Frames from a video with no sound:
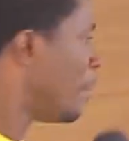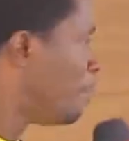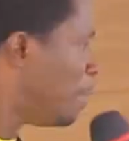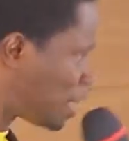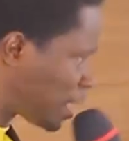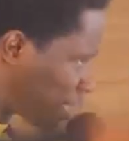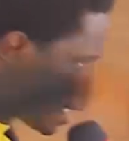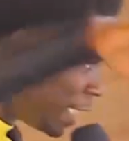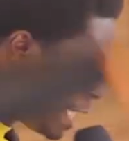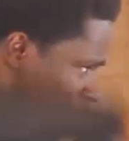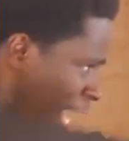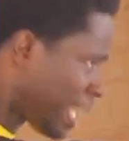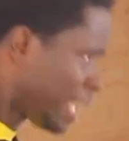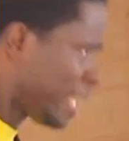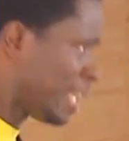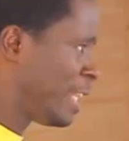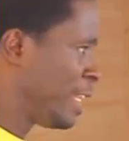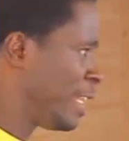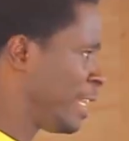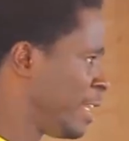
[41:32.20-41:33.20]
E besin na.
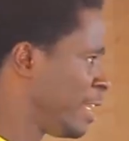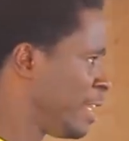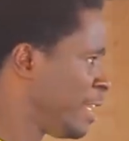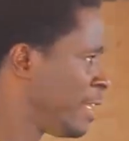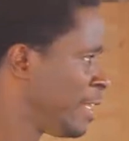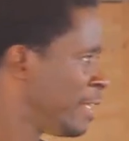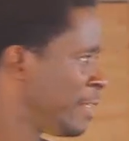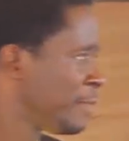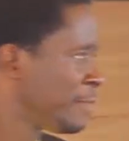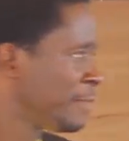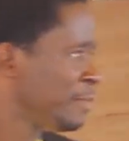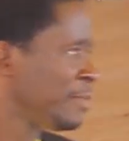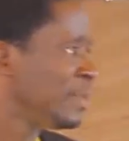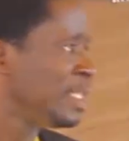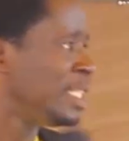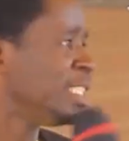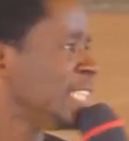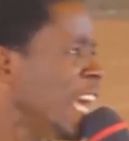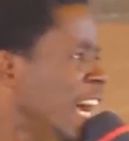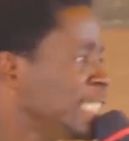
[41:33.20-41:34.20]

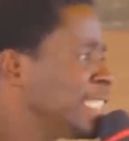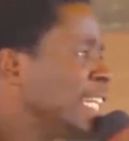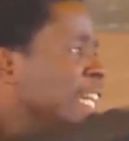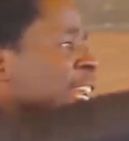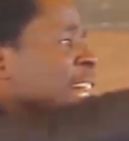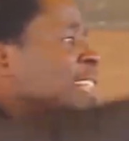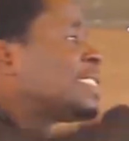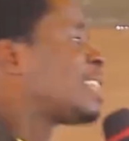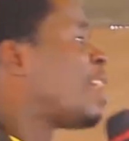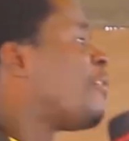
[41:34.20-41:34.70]
Don't be